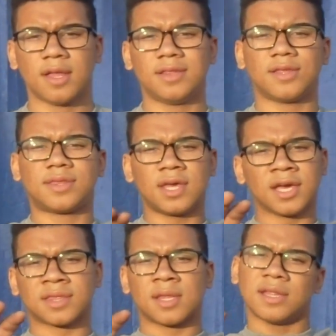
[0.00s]
The
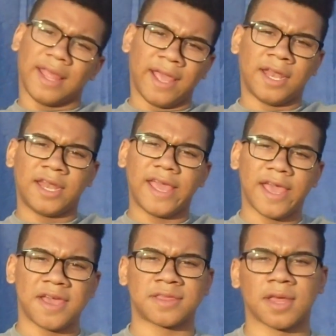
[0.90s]
sixth thing
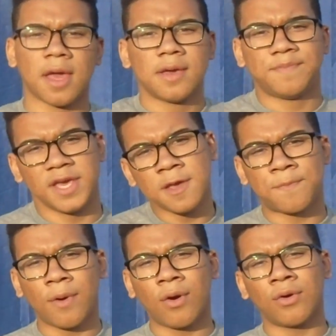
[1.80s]
is
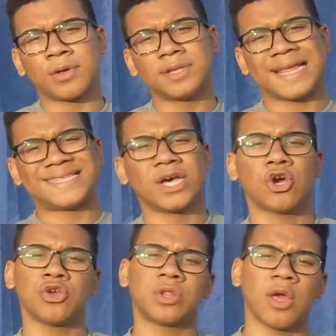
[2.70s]
people that tell
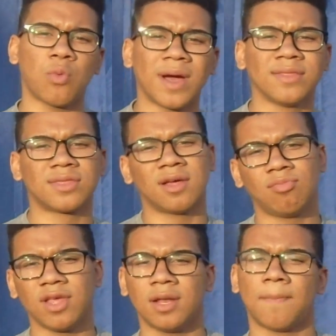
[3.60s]
you they want
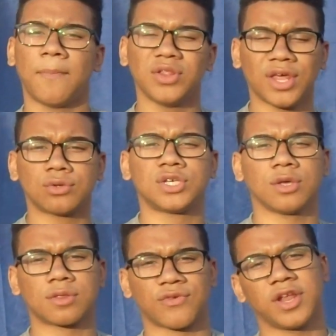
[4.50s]
something, but they don't tell
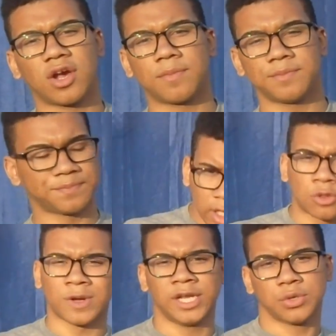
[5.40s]
you straight up. This
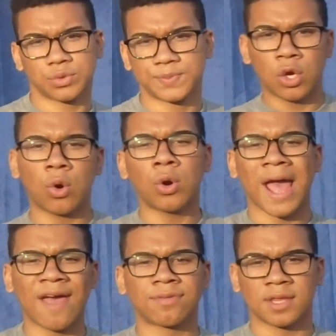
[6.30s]
is what they do. You
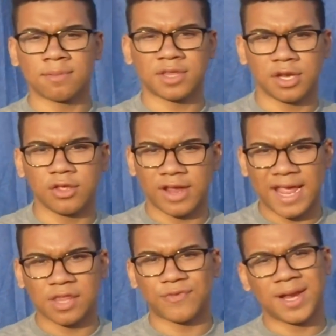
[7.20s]
have something in your
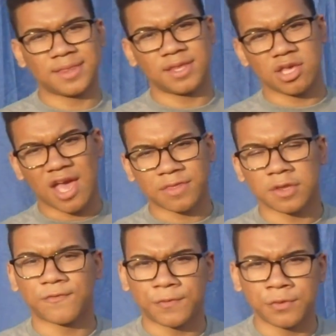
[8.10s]
hands, right? Let's say you have
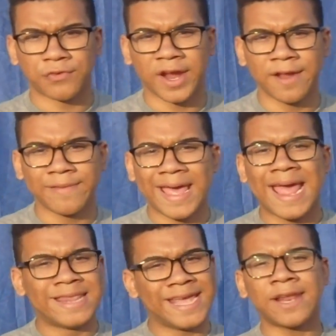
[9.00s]
some food, right?
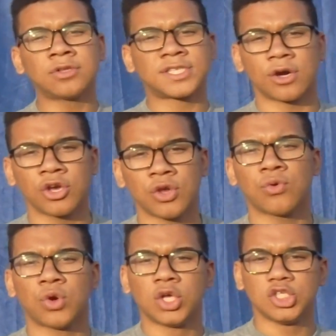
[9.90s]
They don't tell you,
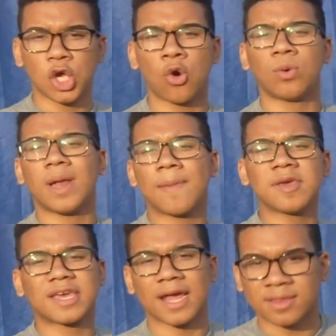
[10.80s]
yo, let me
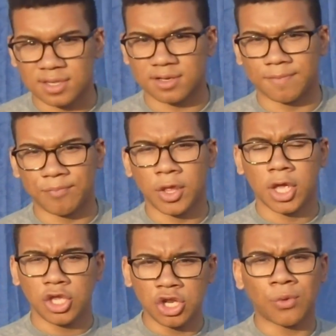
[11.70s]
get some.
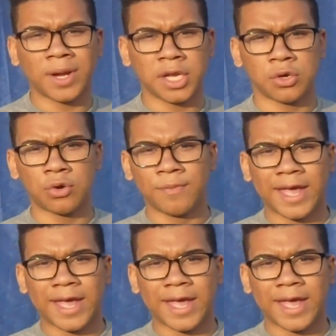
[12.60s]
You know what they do?